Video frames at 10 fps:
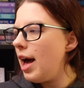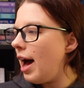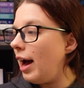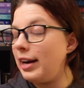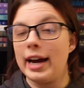
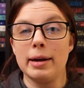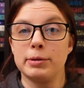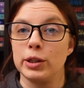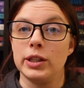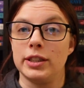And I
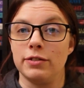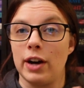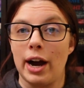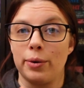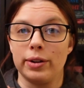absolutely
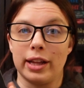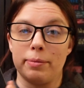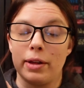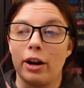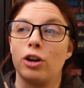devoured
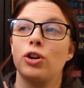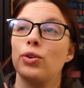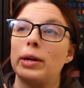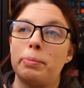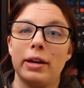them. They are
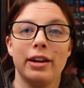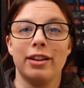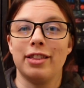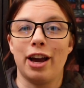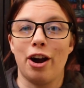creepy,
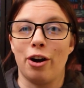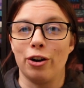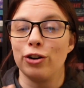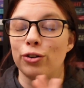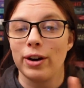they
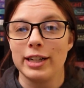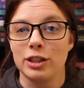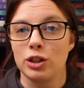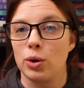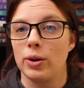are great
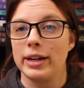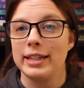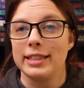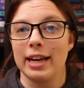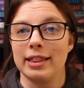
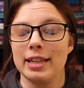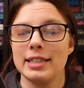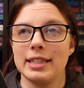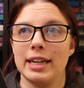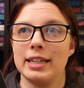stories, and
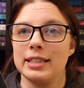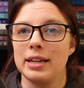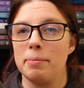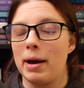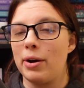this is
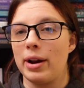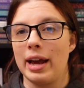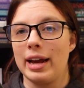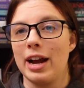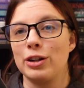about
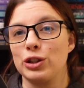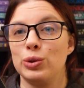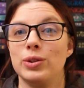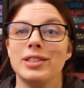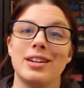a character
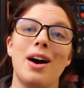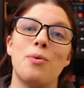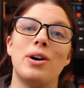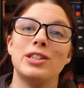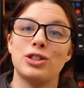who does not
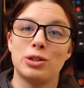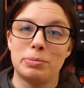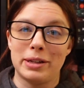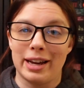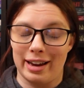want to
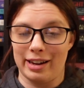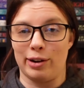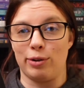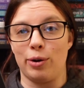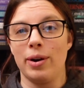be a
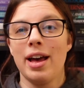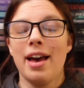hero